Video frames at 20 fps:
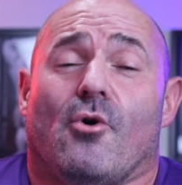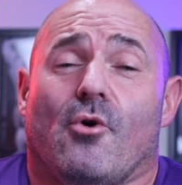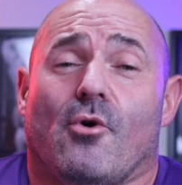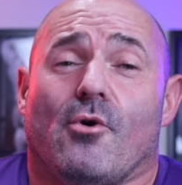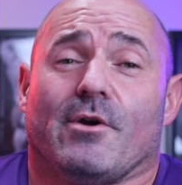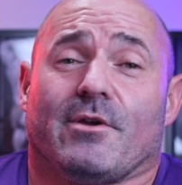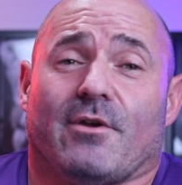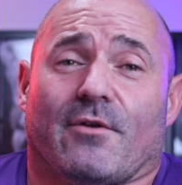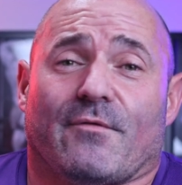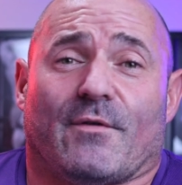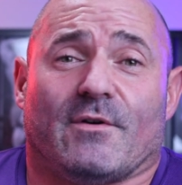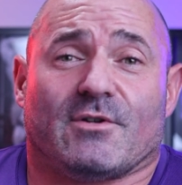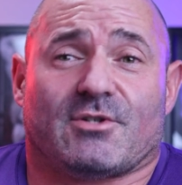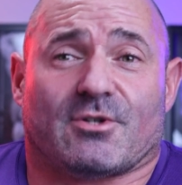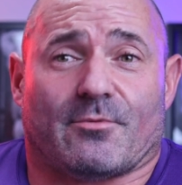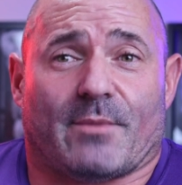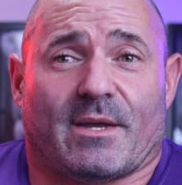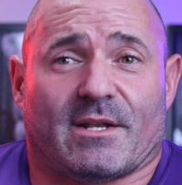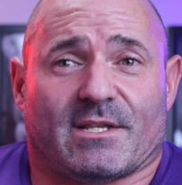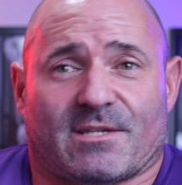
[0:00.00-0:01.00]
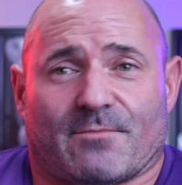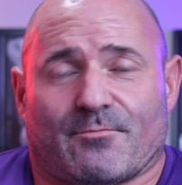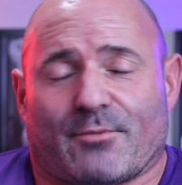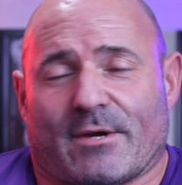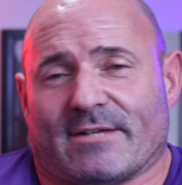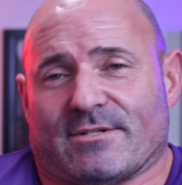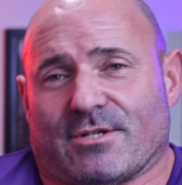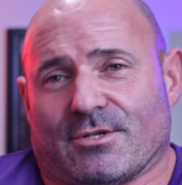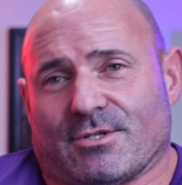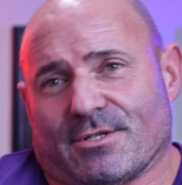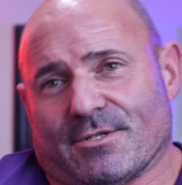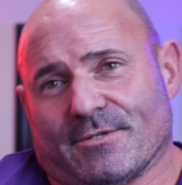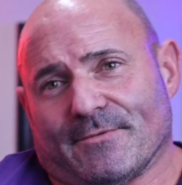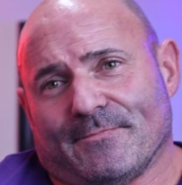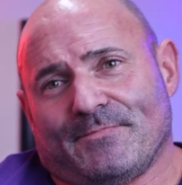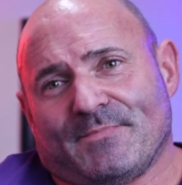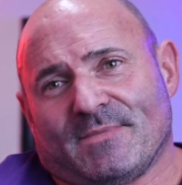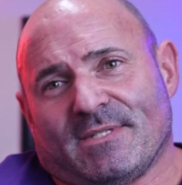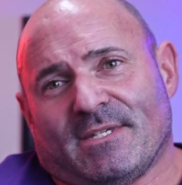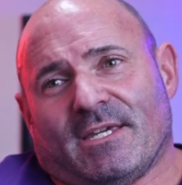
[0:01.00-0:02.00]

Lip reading: or your functional medicine practitioner.